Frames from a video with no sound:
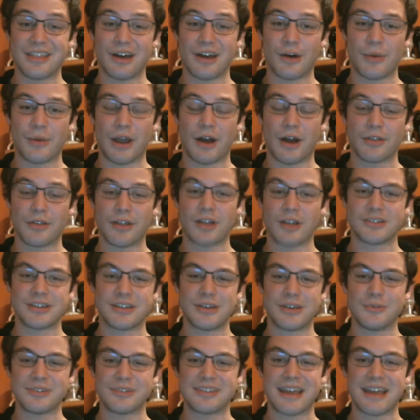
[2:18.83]
We all thought she
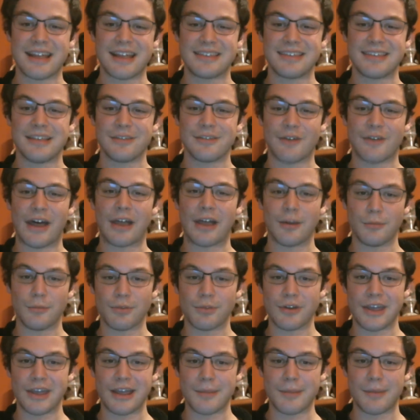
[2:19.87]
was dead since volume
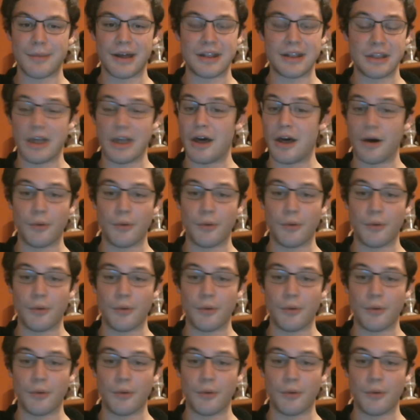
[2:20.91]
3, but no,